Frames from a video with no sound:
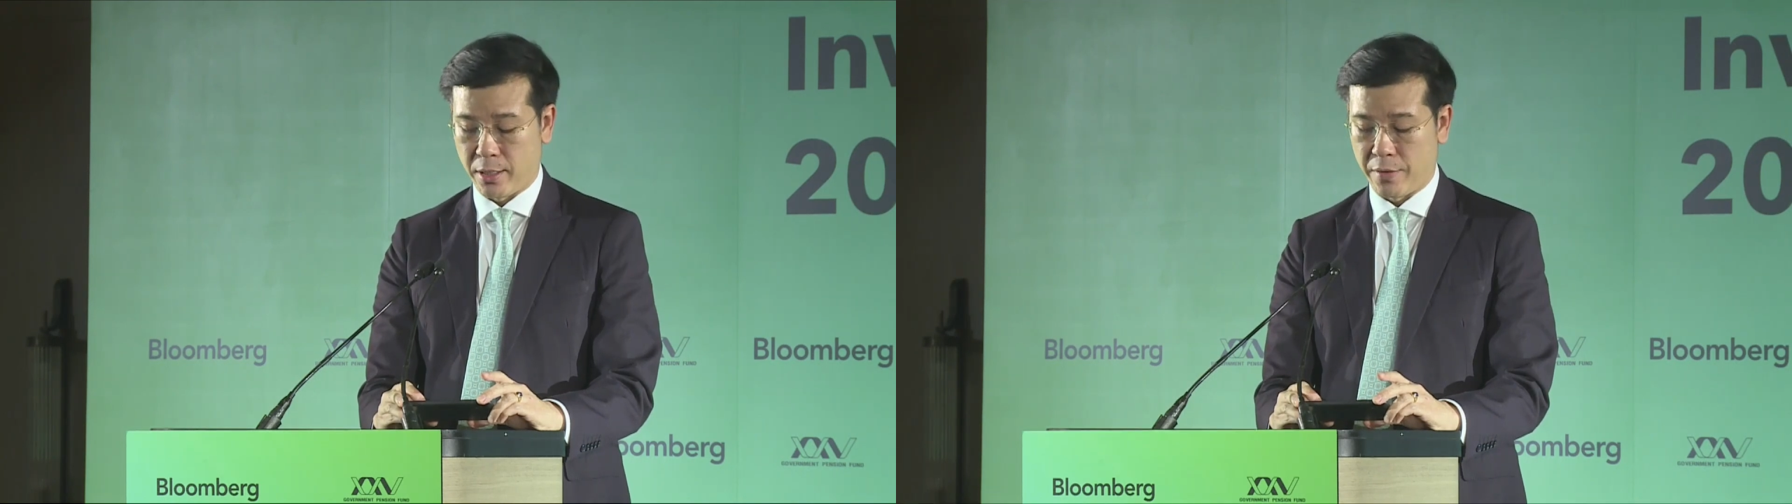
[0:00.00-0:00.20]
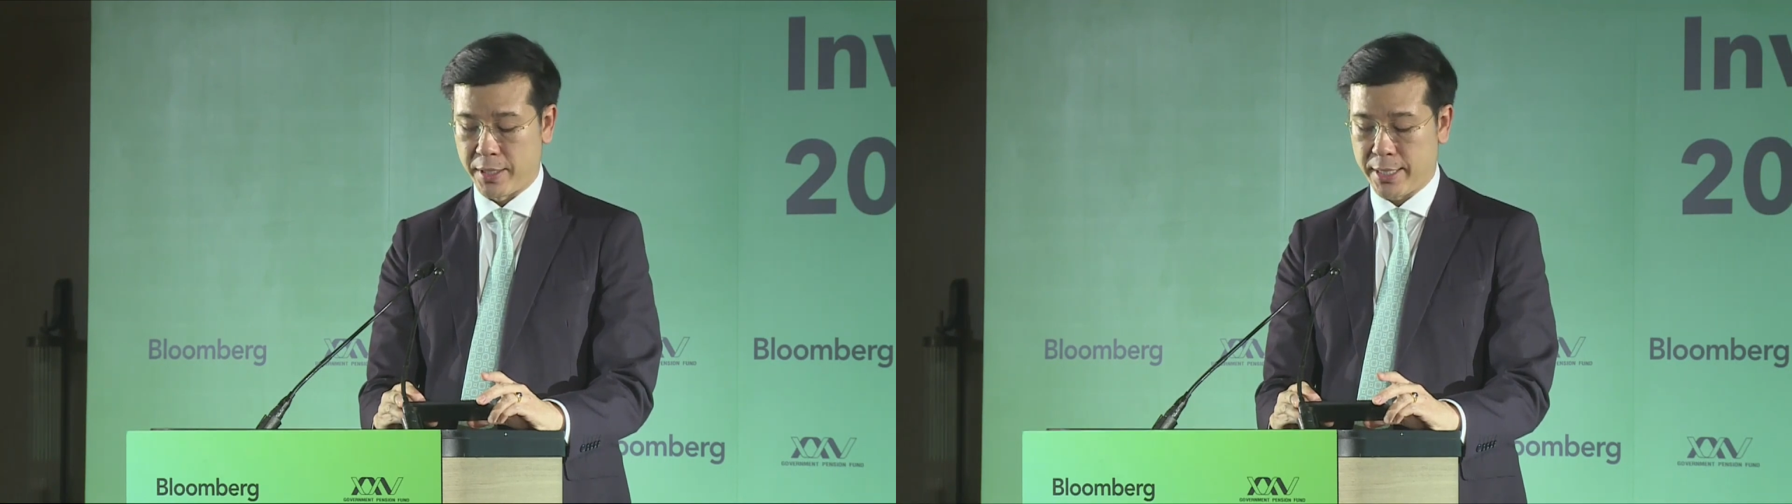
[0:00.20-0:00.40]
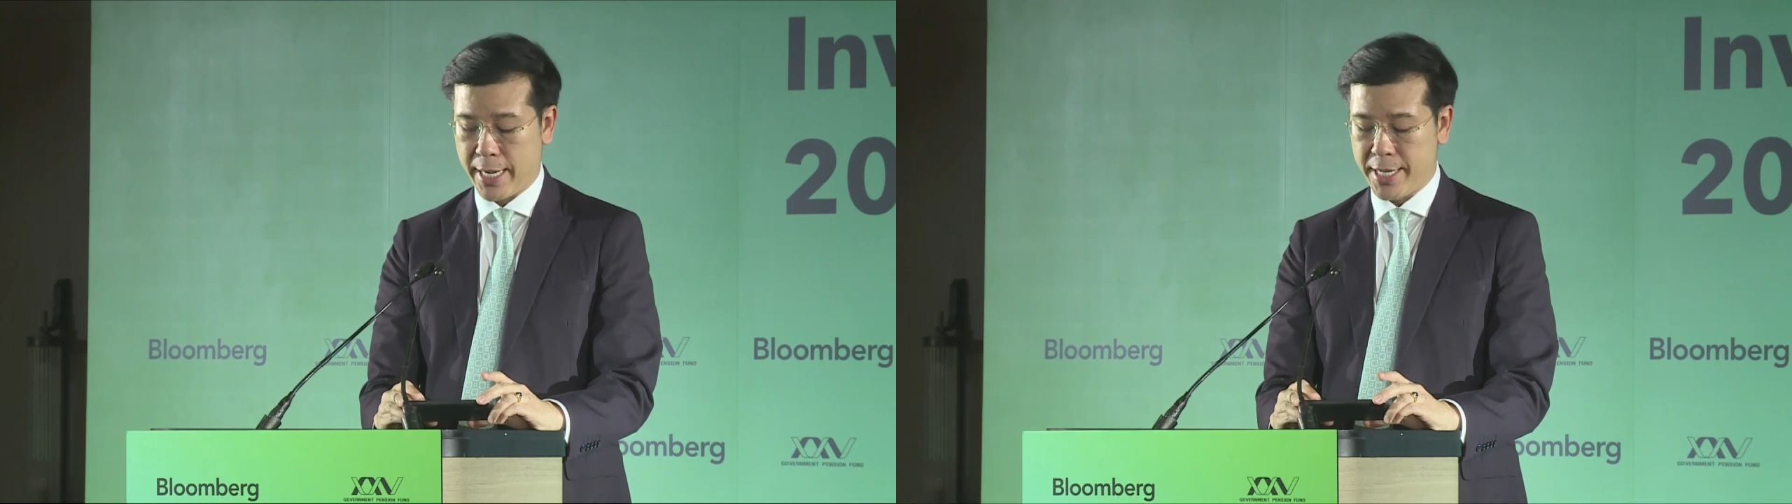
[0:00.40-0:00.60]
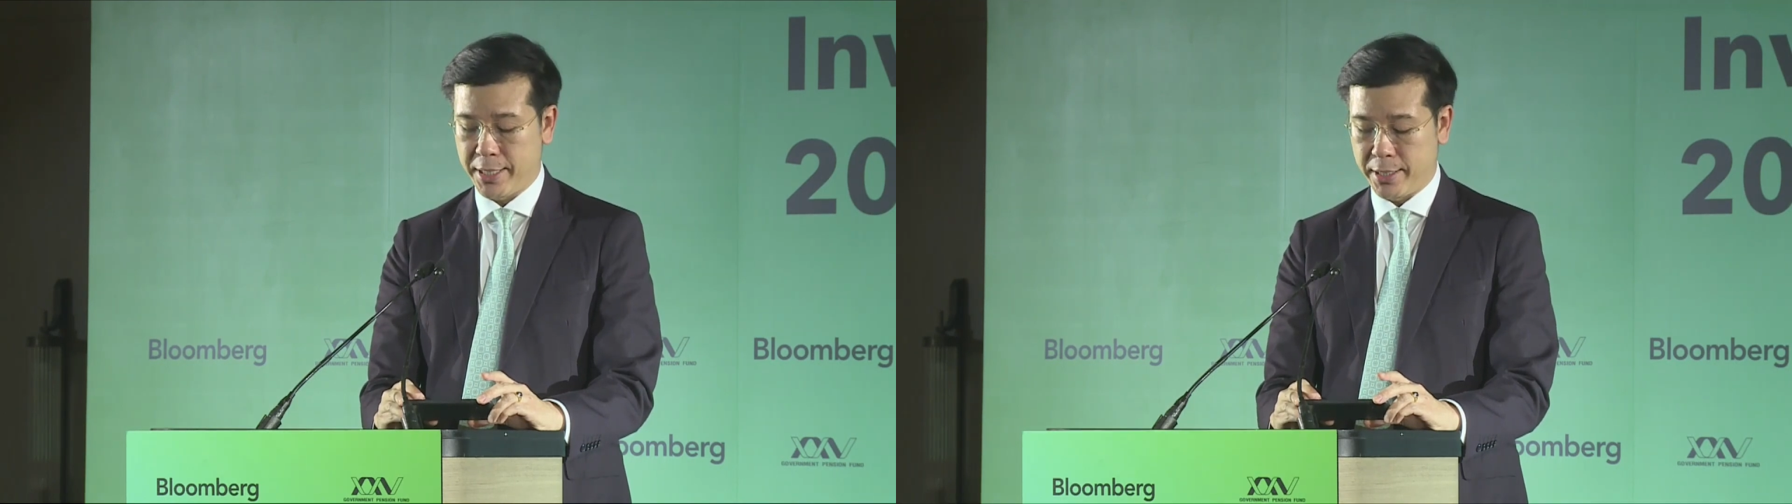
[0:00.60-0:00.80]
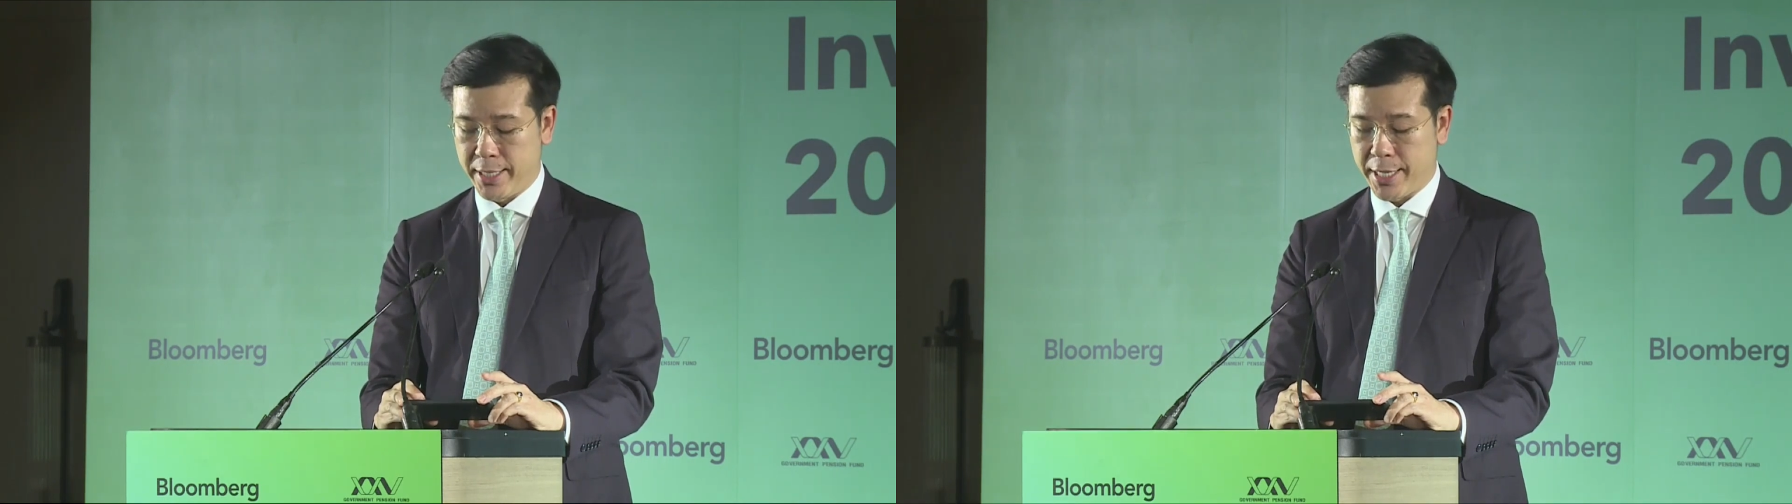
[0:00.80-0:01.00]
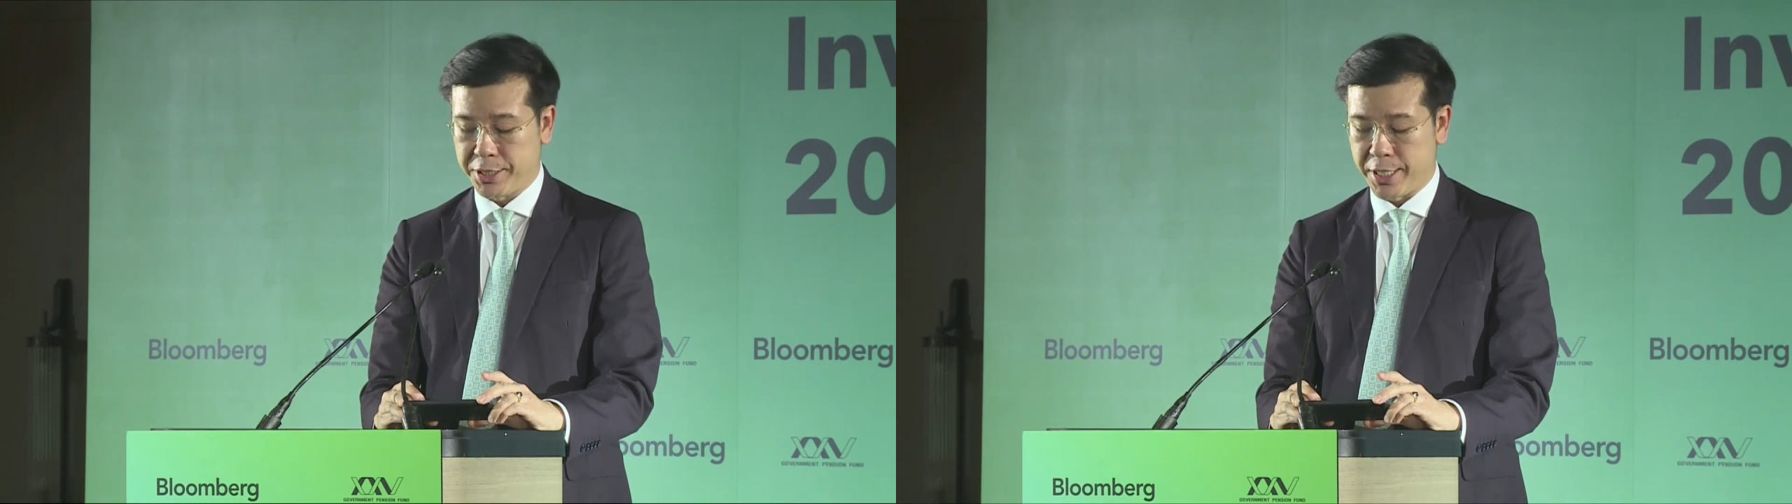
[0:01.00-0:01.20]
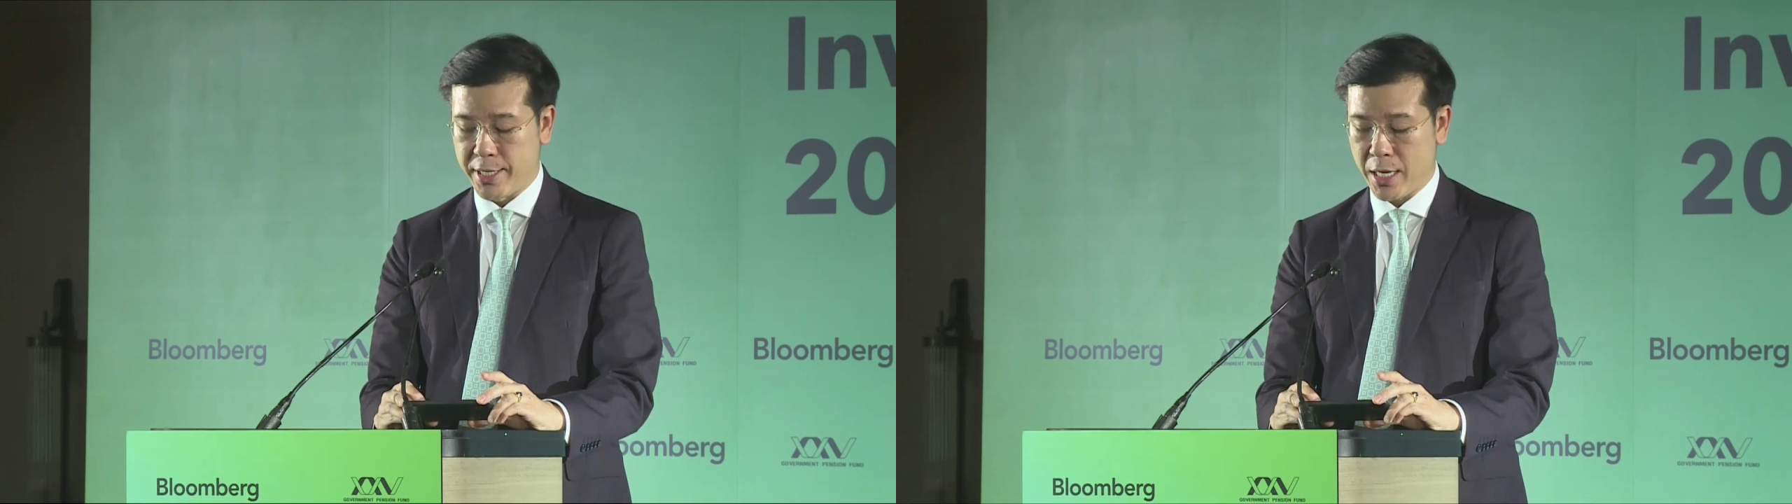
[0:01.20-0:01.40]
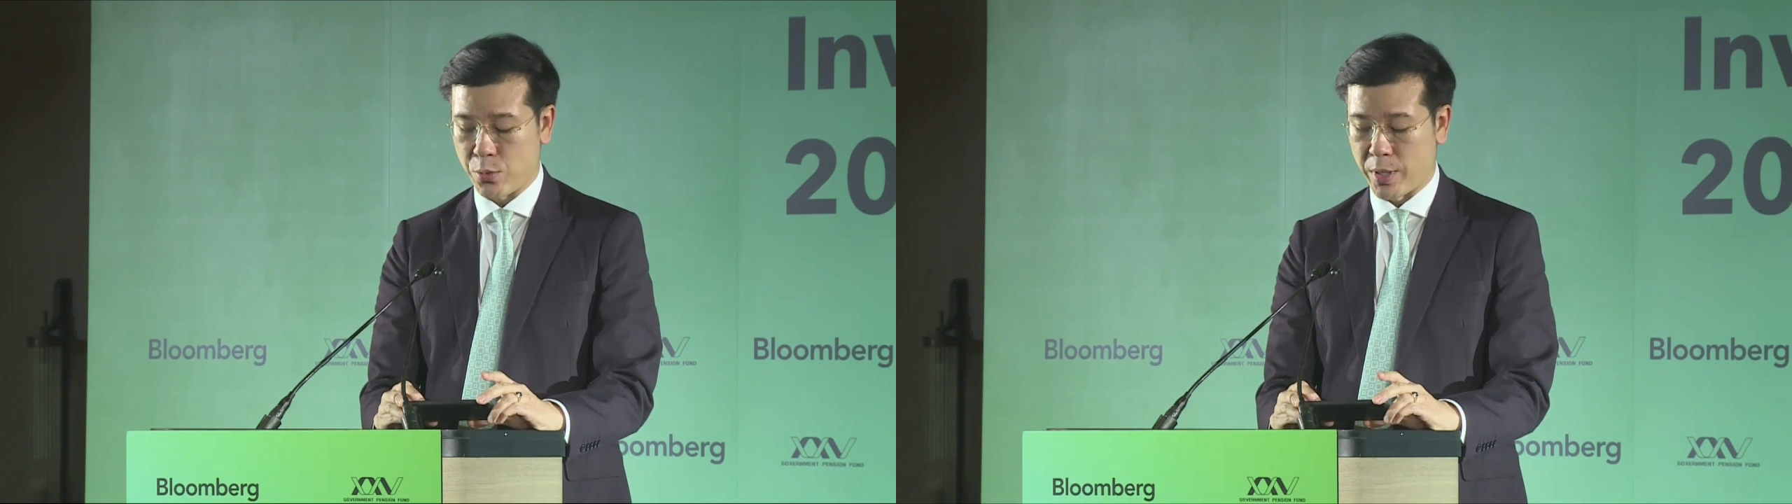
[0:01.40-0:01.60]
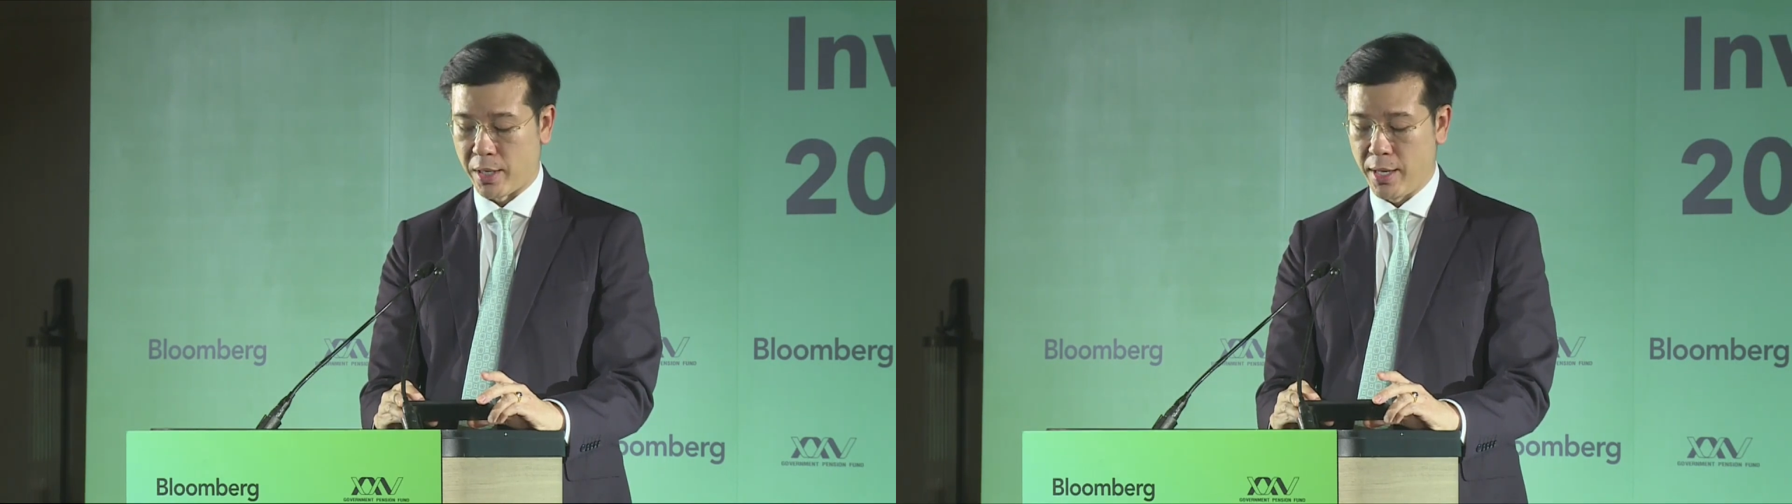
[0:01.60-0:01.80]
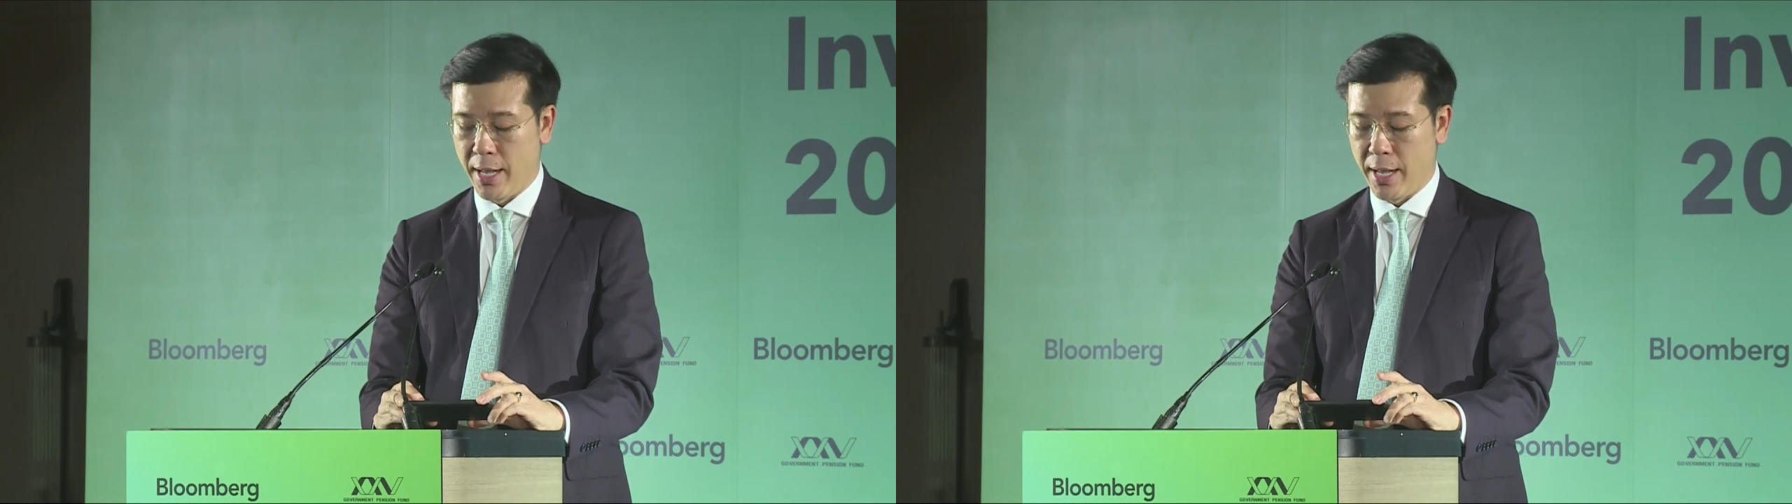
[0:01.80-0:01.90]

of the Thai ESG network